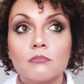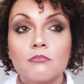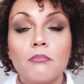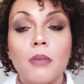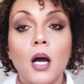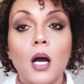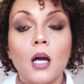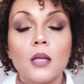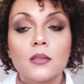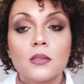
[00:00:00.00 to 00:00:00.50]

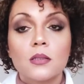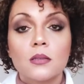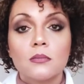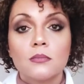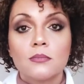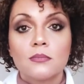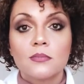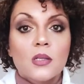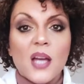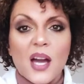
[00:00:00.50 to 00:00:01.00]
but
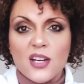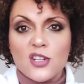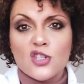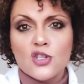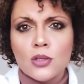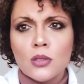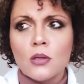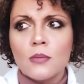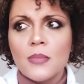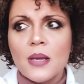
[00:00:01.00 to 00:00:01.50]
yeah,
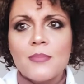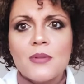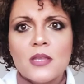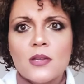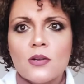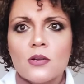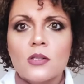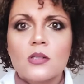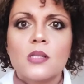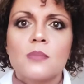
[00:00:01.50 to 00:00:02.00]
sure, maybe
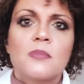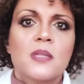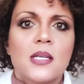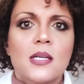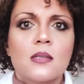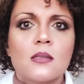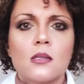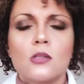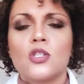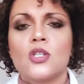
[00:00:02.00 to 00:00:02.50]
there are some
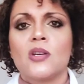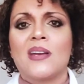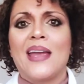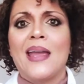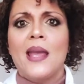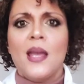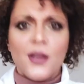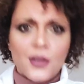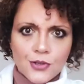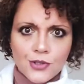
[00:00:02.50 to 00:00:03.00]
things that you
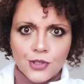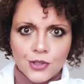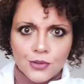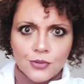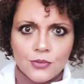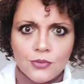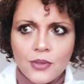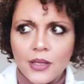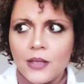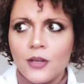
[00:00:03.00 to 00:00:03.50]
can't
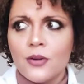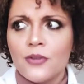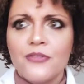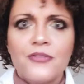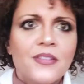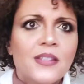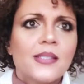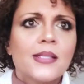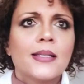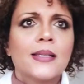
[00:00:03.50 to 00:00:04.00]
do that you're
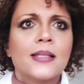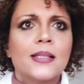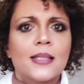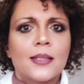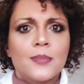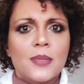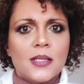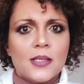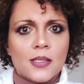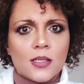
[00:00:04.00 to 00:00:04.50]
physically
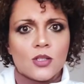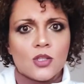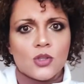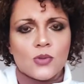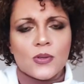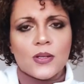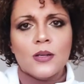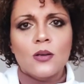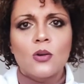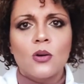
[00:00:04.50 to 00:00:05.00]
limited to
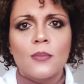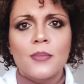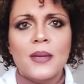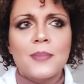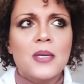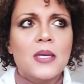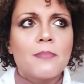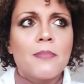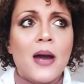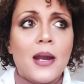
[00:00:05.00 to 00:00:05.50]
doing, or
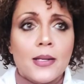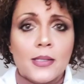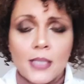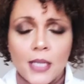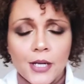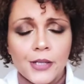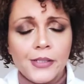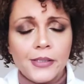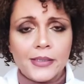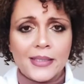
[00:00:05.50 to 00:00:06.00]
maybe
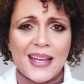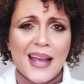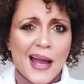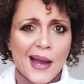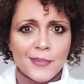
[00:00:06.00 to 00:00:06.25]
monetarily,